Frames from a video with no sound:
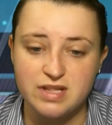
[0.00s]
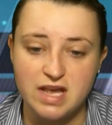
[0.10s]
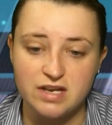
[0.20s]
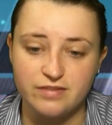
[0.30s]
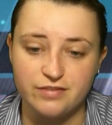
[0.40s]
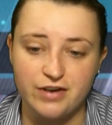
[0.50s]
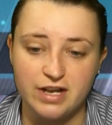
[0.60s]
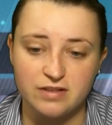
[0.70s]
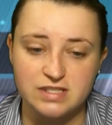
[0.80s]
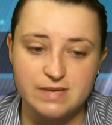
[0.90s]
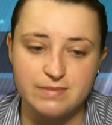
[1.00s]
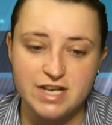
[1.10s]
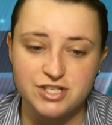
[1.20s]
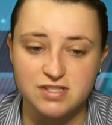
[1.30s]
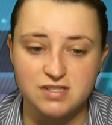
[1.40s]
the end of the final
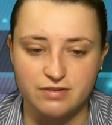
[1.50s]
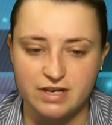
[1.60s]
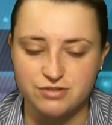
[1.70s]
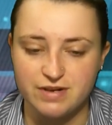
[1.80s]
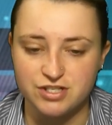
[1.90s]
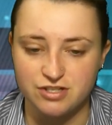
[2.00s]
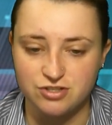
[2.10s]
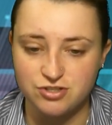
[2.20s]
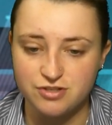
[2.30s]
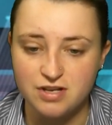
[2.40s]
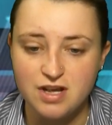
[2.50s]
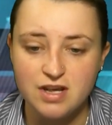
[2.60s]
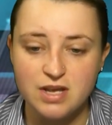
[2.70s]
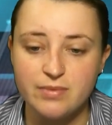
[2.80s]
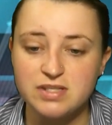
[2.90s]
examinations and graduation in June,
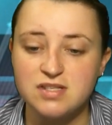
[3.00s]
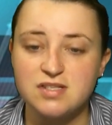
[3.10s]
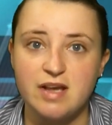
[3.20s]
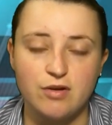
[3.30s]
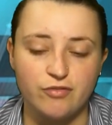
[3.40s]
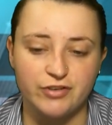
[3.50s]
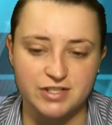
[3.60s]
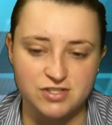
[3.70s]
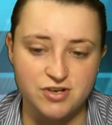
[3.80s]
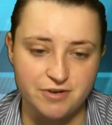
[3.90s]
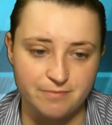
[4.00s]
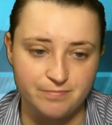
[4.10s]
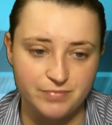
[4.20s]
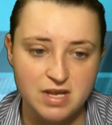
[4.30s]
he wanted to head off on his own."